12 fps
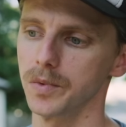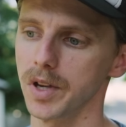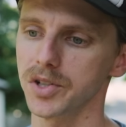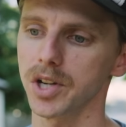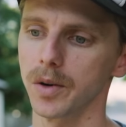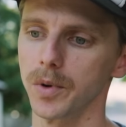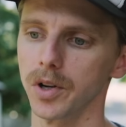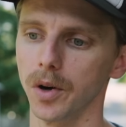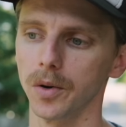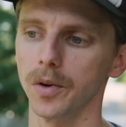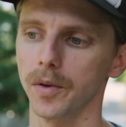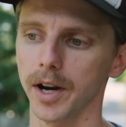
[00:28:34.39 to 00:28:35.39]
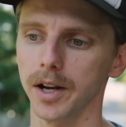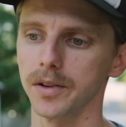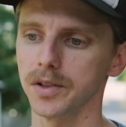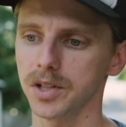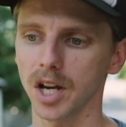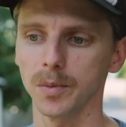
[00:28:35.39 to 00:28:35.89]
they say we own
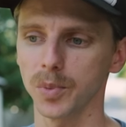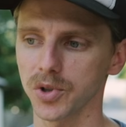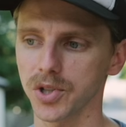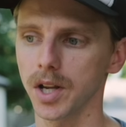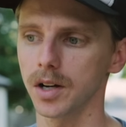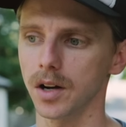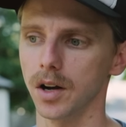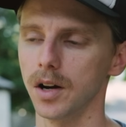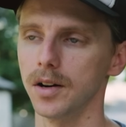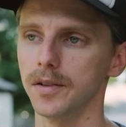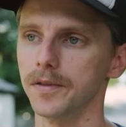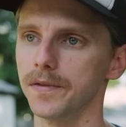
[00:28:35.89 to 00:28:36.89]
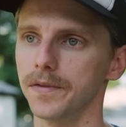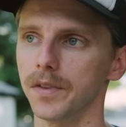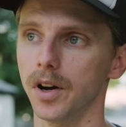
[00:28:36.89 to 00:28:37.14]
around 10% of